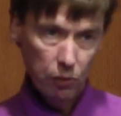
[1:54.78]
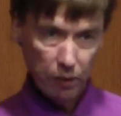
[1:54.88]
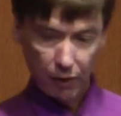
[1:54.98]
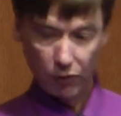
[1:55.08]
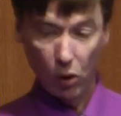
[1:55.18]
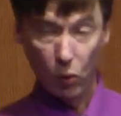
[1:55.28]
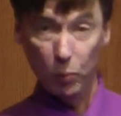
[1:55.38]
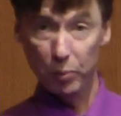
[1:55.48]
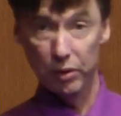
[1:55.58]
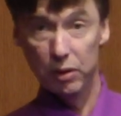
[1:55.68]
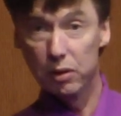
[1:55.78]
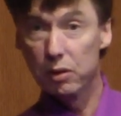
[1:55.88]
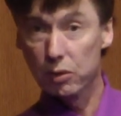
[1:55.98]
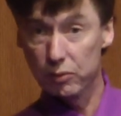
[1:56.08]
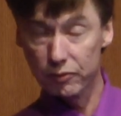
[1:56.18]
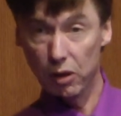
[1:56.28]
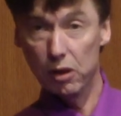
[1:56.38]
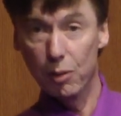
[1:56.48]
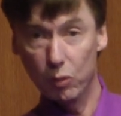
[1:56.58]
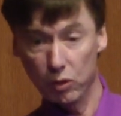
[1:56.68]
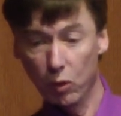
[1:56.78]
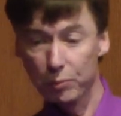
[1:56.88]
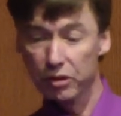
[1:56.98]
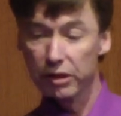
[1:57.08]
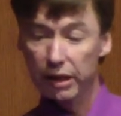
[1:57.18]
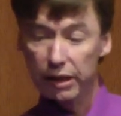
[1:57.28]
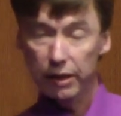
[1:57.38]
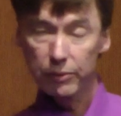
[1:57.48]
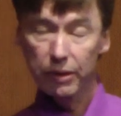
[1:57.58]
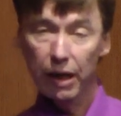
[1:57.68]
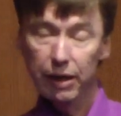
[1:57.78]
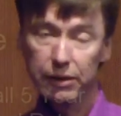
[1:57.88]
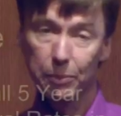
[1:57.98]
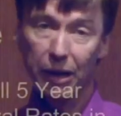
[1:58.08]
We have hope. We've got a lot more hope today than we had in